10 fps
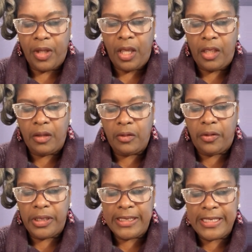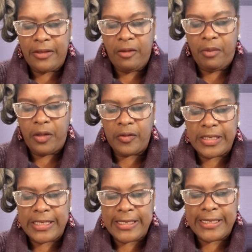And the Lord said to
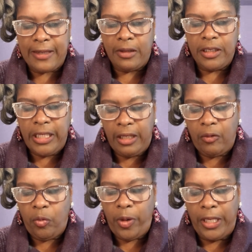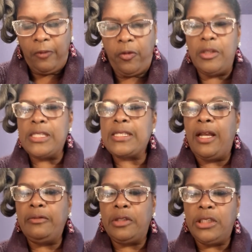Moses, Get away from this
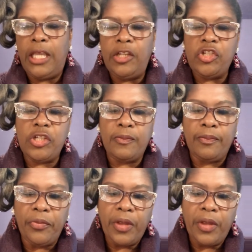congregation,